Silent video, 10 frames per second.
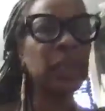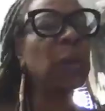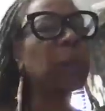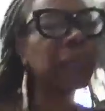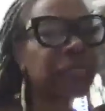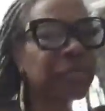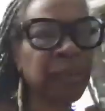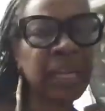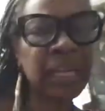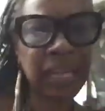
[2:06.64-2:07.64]
there will be
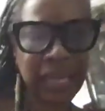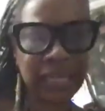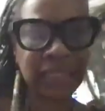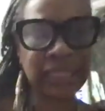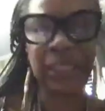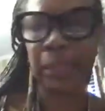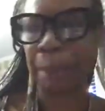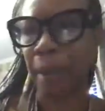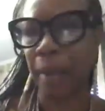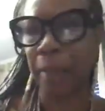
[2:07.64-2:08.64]
three classes
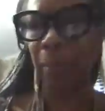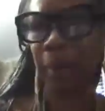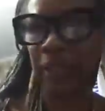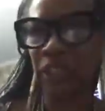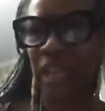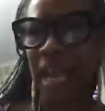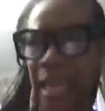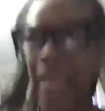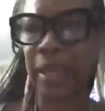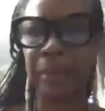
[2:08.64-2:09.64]
that probably want to check
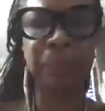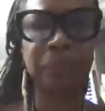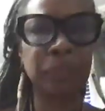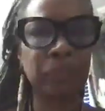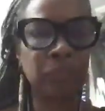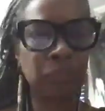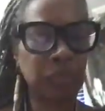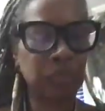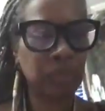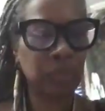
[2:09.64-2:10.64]
in.
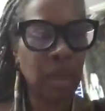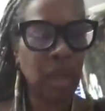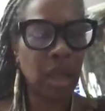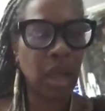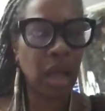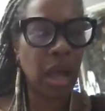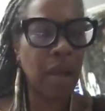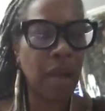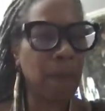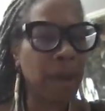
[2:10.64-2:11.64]

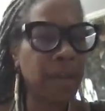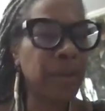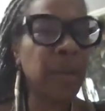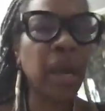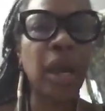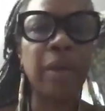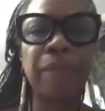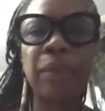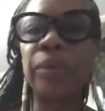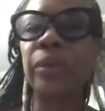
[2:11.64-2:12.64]
I want you to unmute